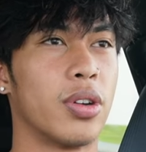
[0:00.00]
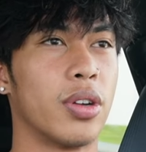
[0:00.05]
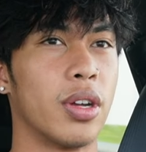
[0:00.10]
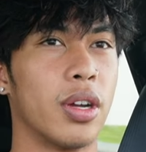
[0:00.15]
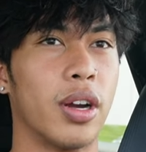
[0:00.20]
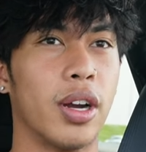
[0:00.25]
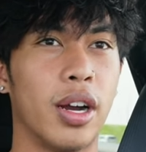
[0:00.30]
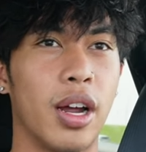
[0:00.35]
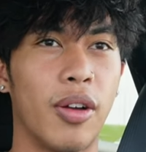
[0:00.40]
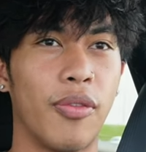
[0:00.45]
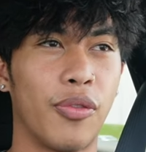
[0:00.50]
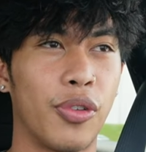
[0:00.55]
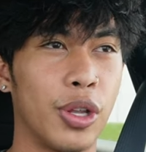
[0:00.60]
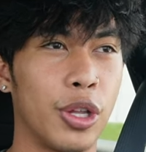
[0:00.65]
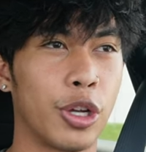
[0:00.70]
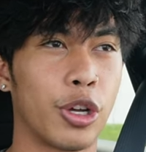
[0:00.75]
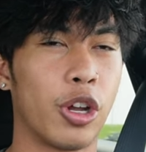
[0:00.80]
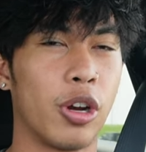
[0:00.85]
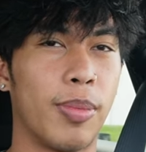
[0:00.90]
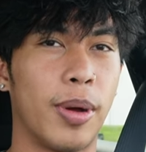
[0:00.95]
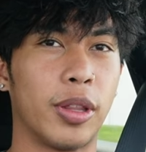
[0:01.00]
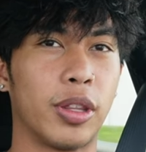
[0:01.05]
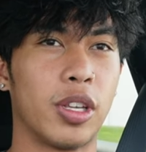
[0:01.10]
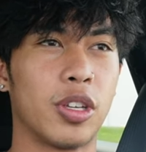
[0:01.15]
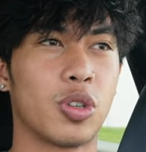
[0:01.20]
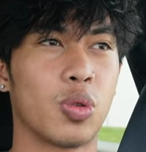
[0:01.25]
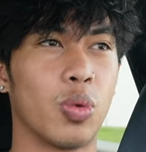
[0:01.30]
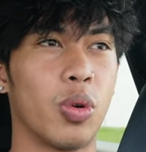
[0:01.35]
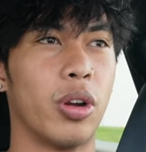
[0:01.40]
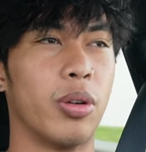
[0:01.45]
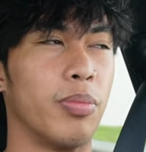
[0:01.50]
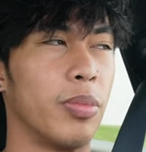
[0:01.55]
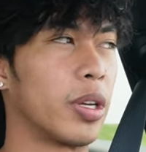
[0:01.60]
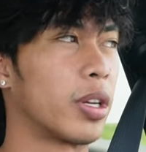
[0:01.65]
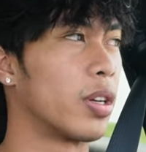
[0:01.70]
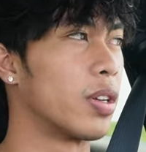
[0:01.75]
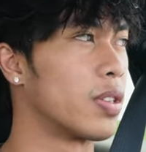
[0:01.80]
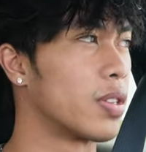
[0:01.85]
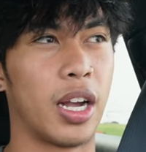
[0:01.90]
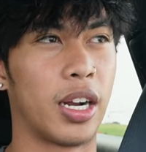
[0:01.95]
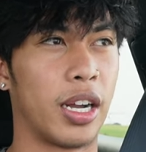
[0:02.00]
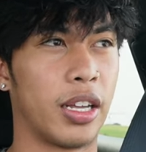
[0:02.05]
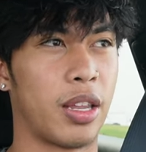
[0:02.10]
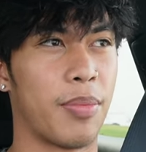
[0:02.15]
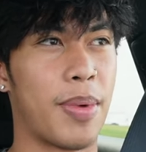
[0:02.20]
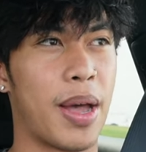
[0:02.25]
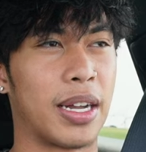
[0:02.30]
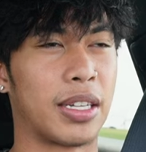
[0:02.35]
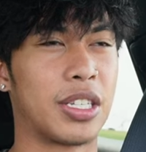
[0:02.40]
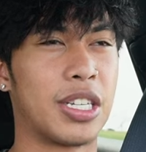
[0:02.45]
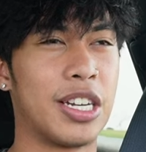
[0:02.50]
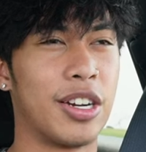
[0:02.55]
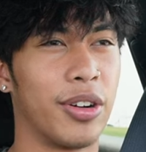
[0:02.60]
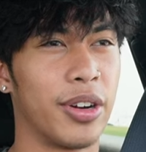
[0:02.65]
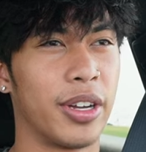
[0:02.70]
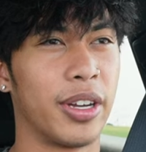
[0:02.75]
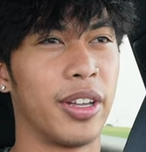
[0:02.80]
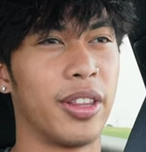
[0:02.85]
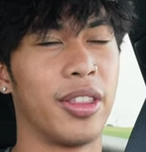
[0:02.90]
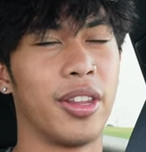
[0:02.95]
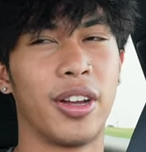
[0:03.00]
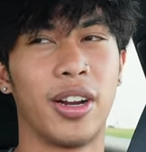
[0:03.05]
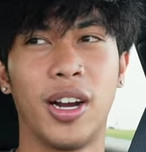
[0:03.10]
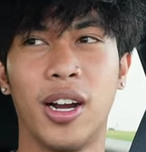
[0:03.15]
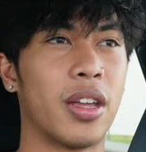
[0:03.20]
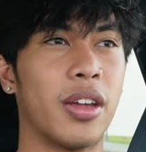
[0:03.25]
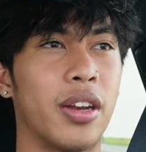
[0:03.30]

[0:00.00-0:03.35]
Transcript: All right, I'm feeling good about this run because I got the bacteria in there.